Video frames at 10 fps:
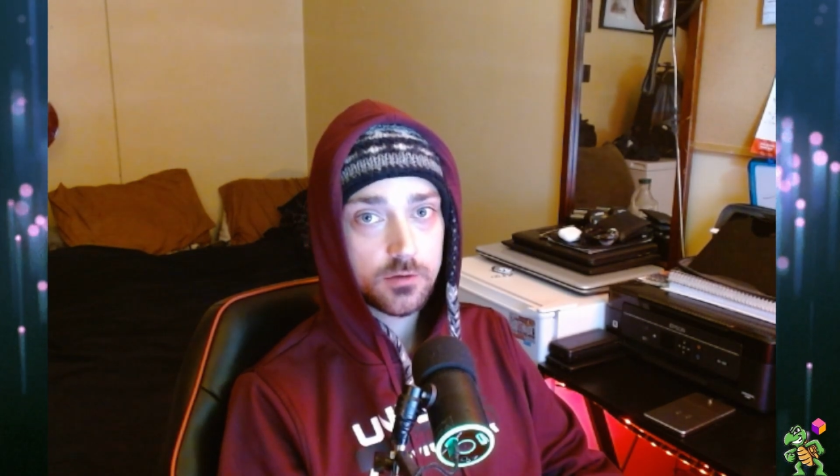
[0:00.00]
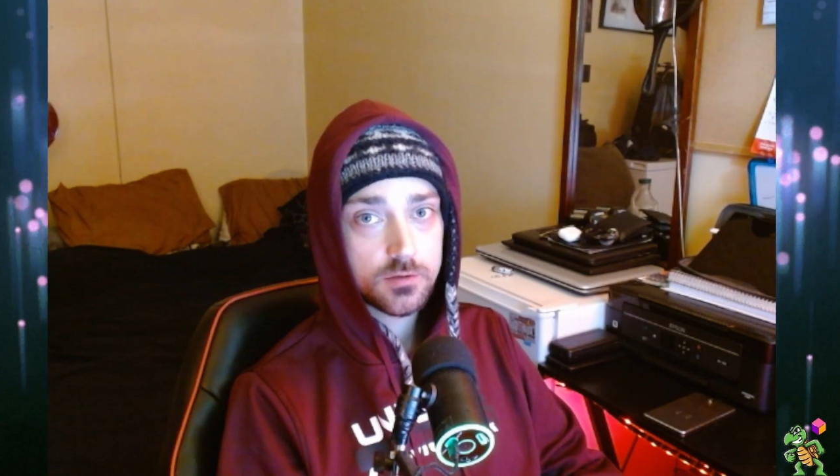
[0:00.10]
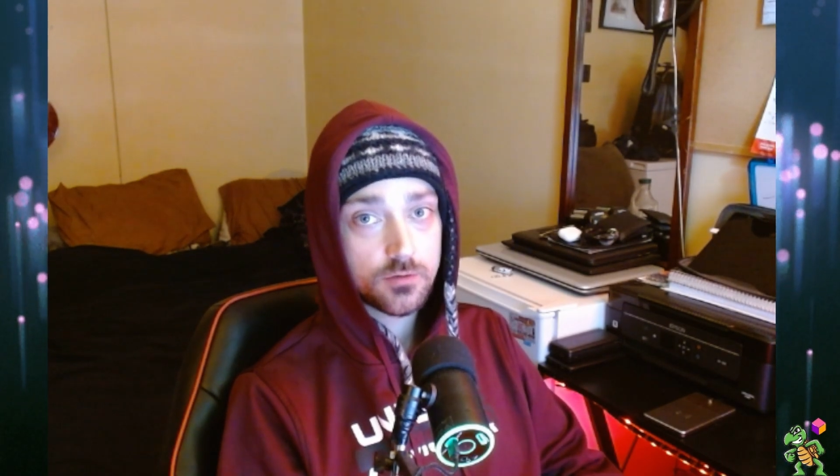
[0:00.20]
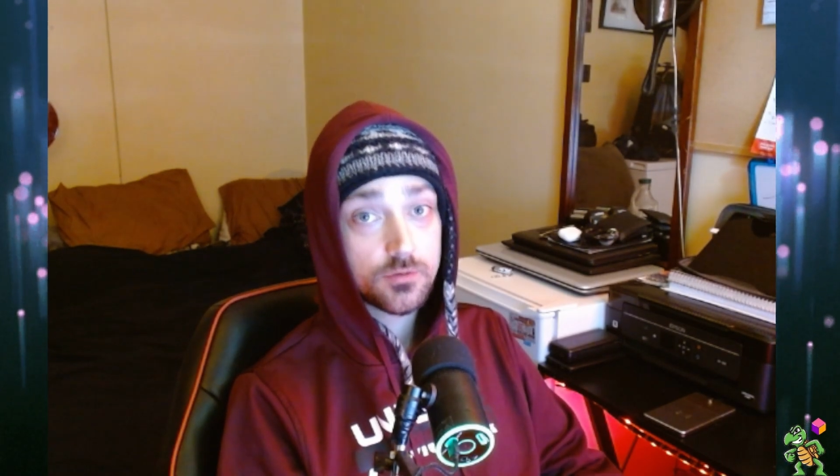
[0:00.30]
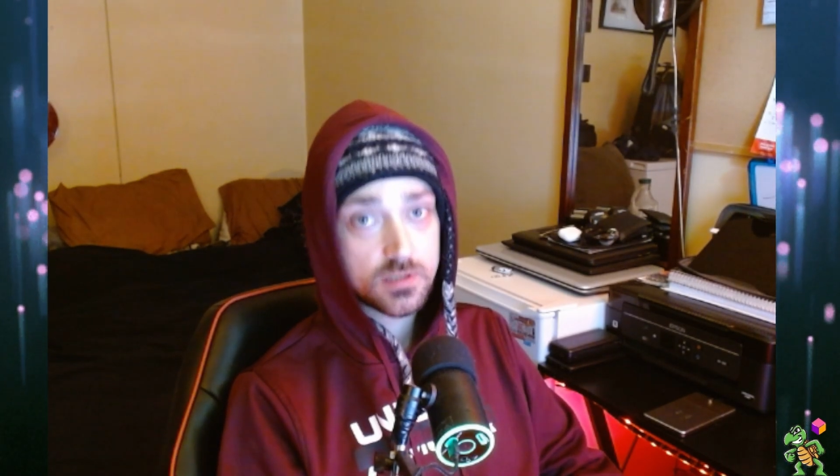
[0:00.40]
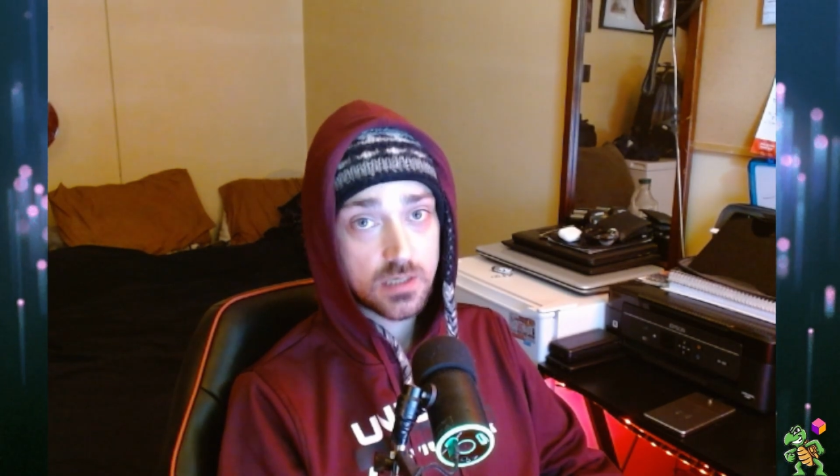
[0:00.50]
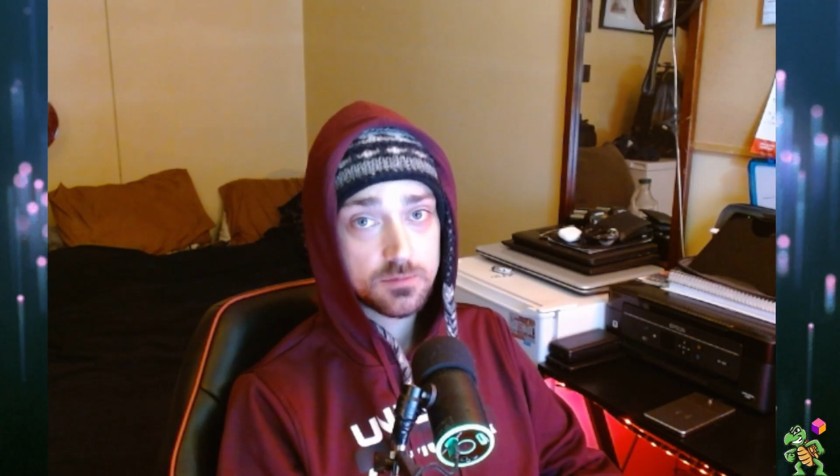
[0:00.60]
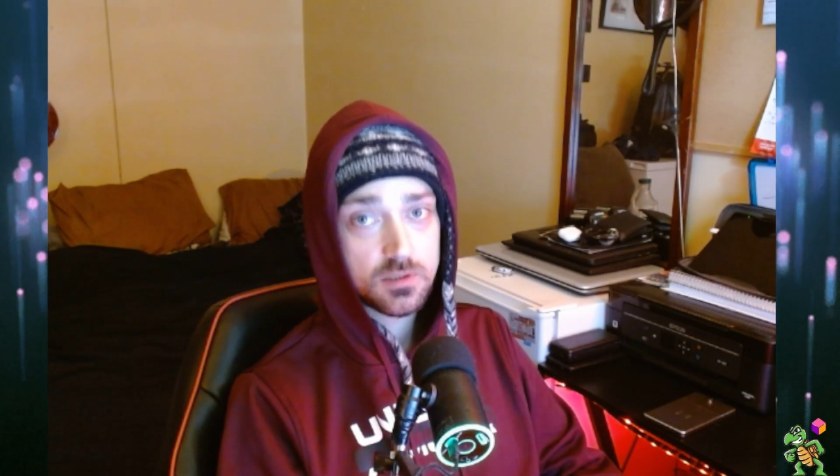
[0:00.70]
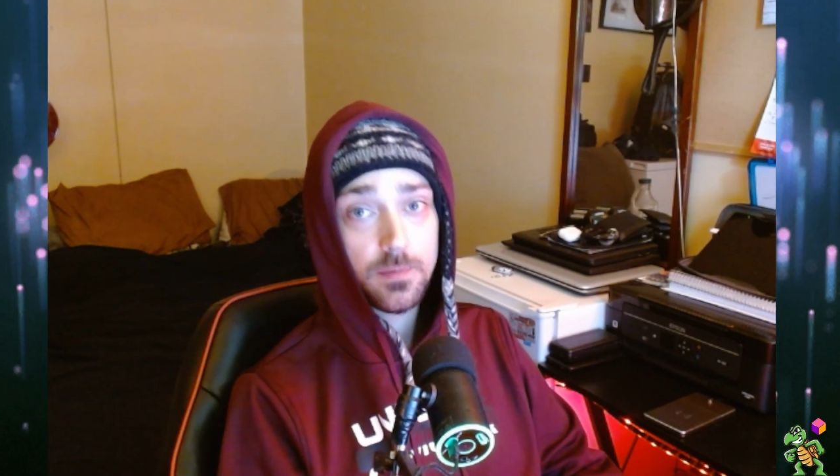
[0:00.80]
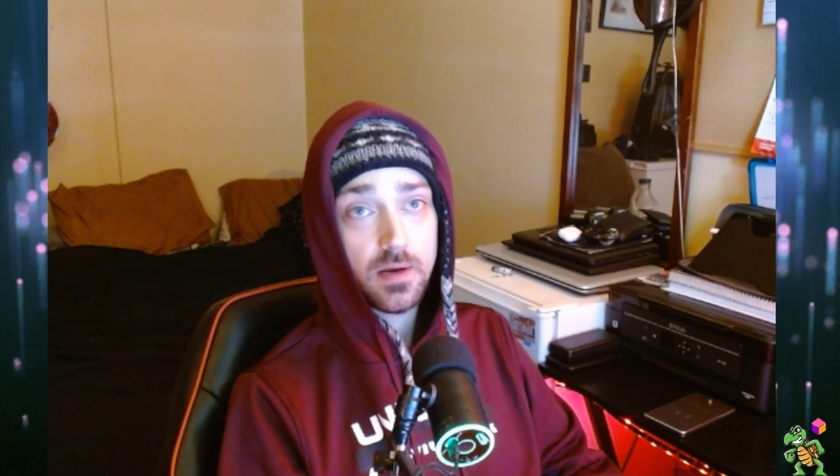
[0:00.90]
so there's
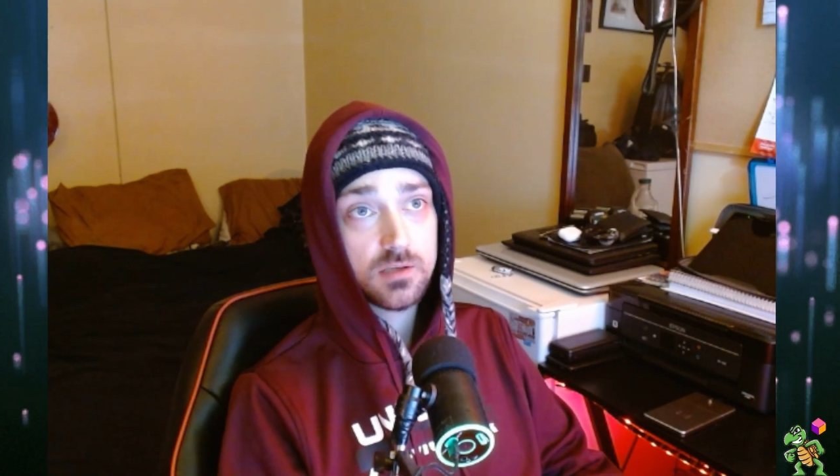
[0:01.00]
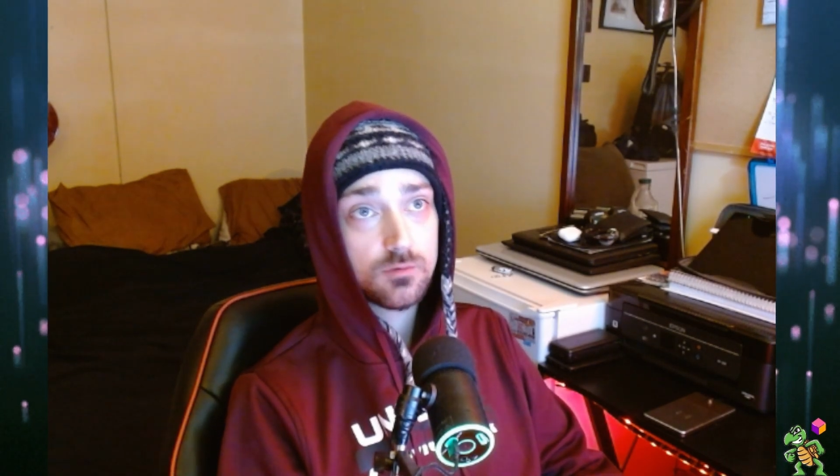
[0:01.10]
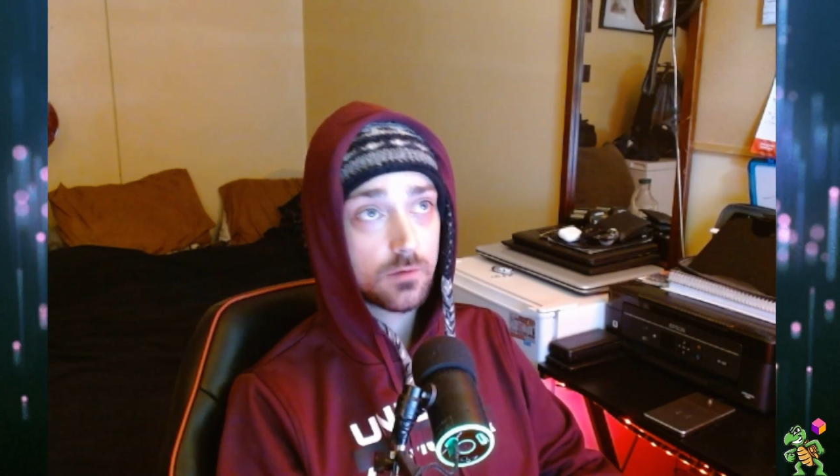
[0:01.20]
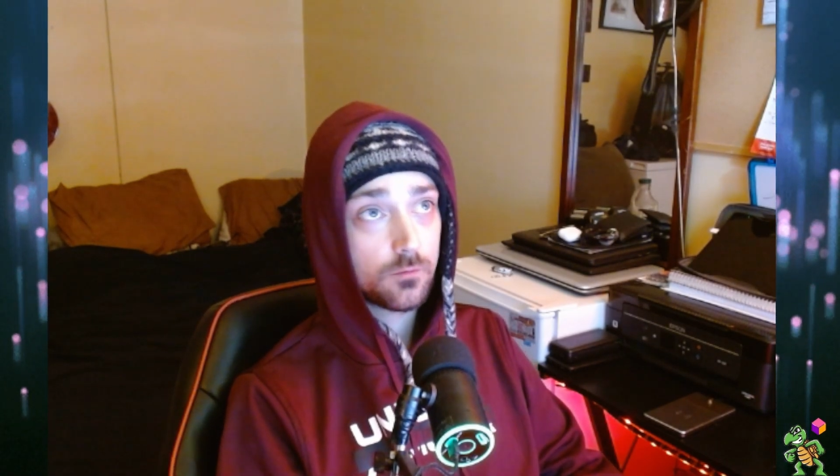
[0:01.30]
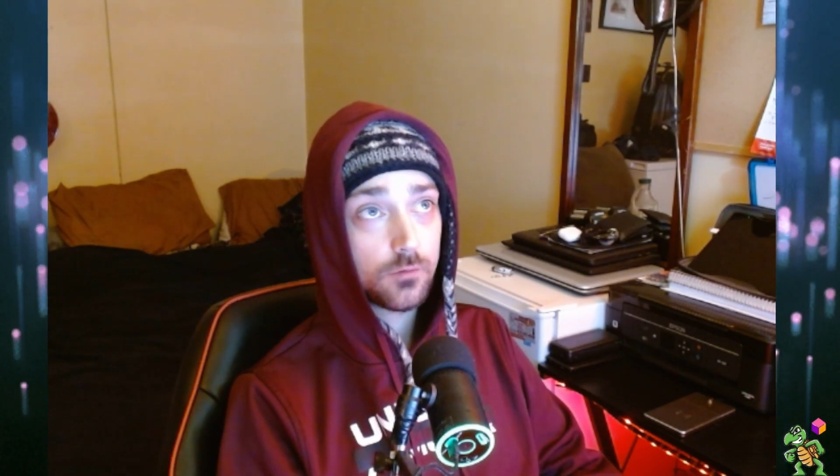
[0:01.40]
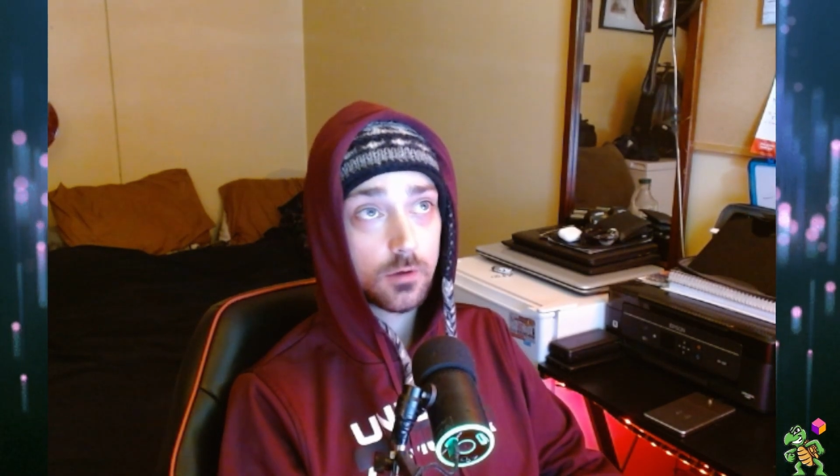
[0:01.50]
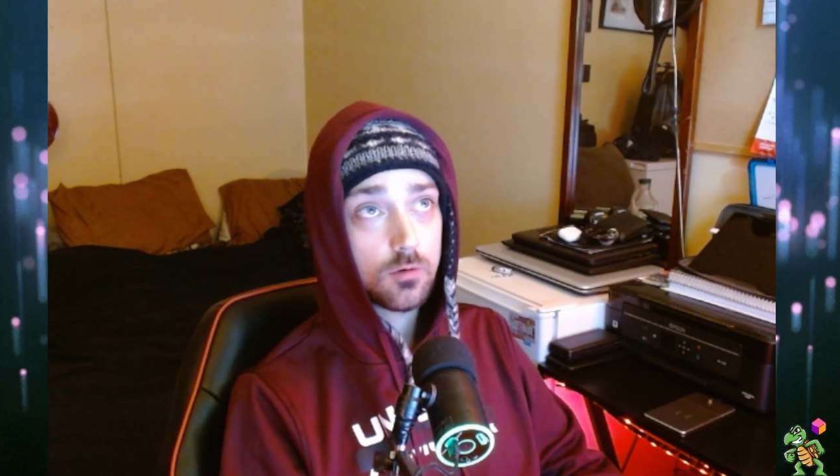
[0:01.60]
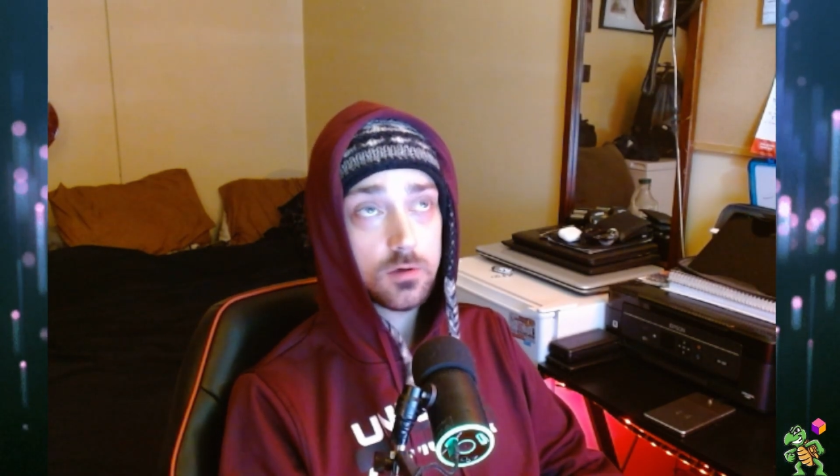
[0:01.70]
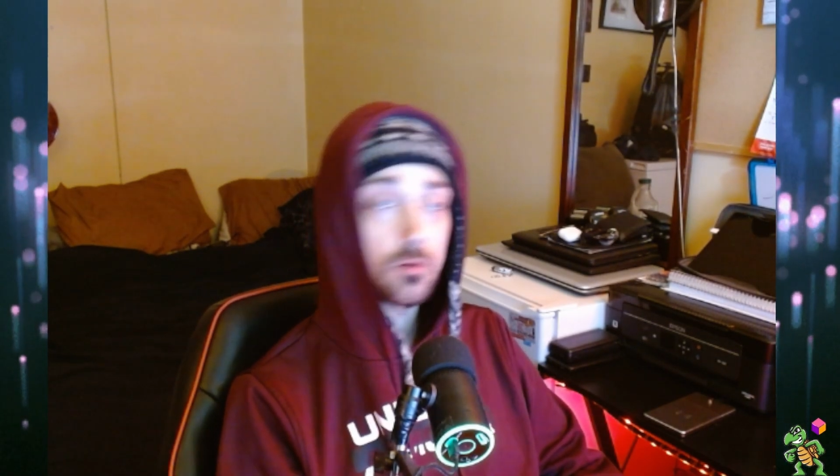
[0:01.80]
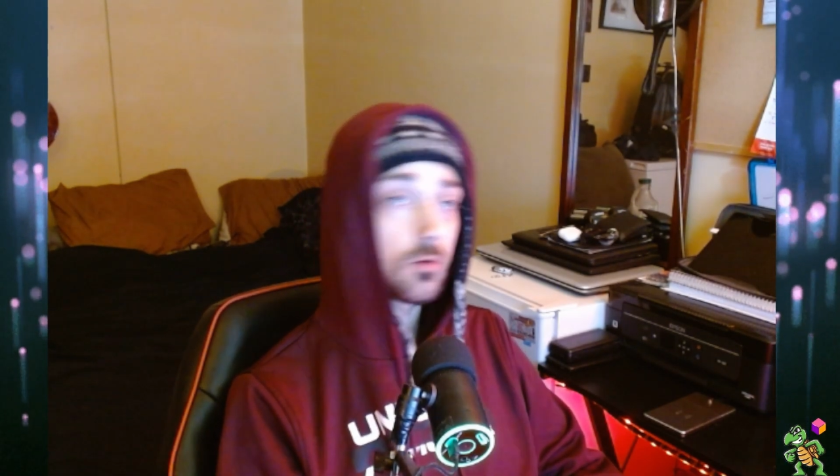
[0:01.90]
times in the past where I've
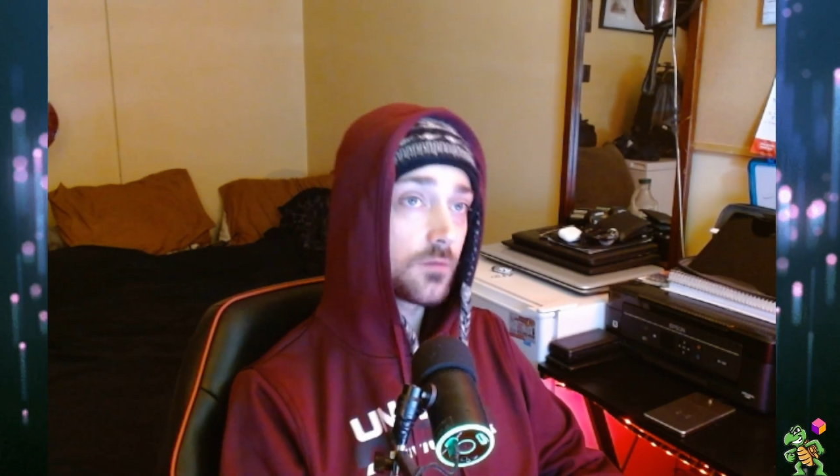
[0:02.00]
recorded whole